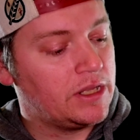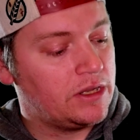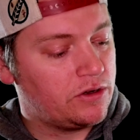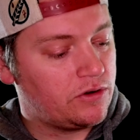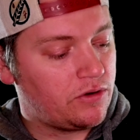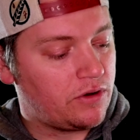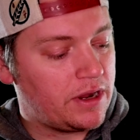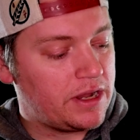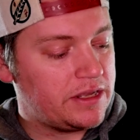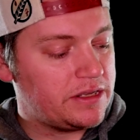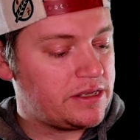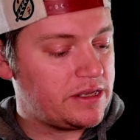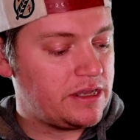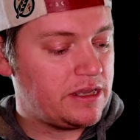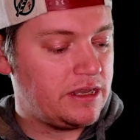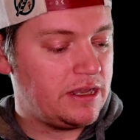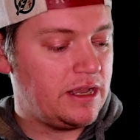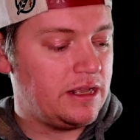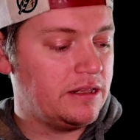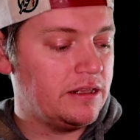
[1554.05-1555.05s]
Crazy.
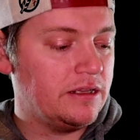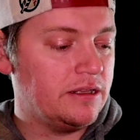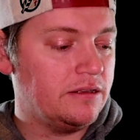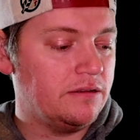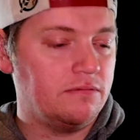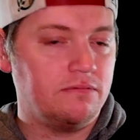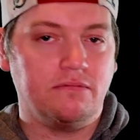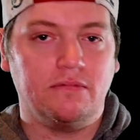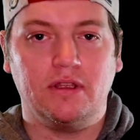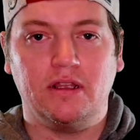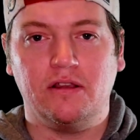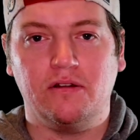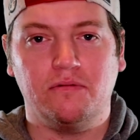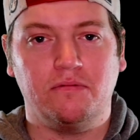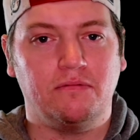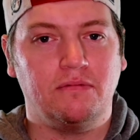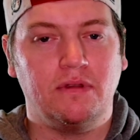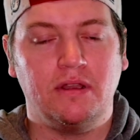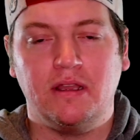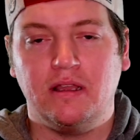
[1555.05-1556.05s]
And then, you know,
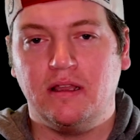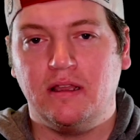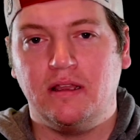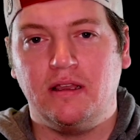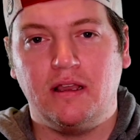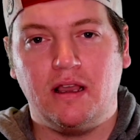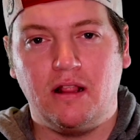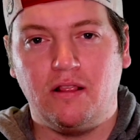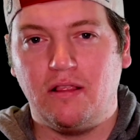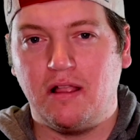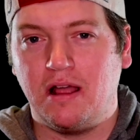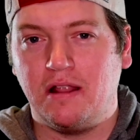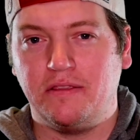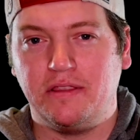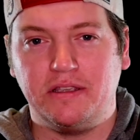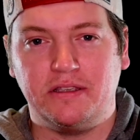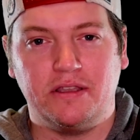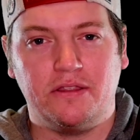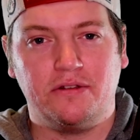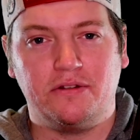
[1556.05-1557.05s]
a lot of
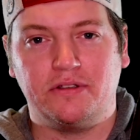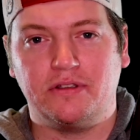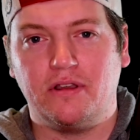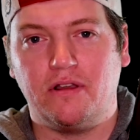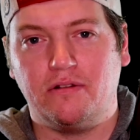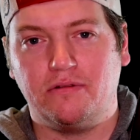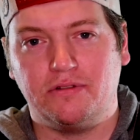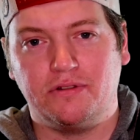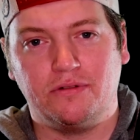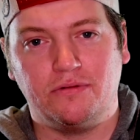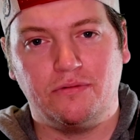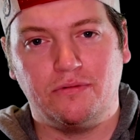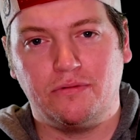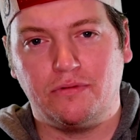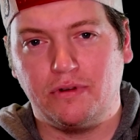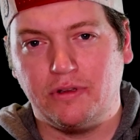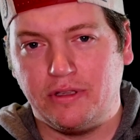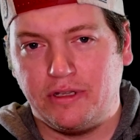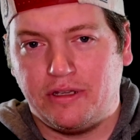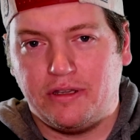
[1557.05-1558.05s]
these other songs are
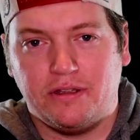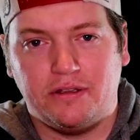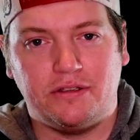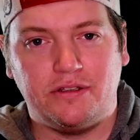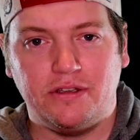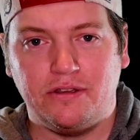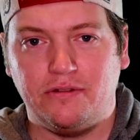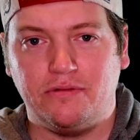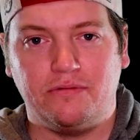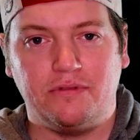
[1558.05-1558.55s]
really good too.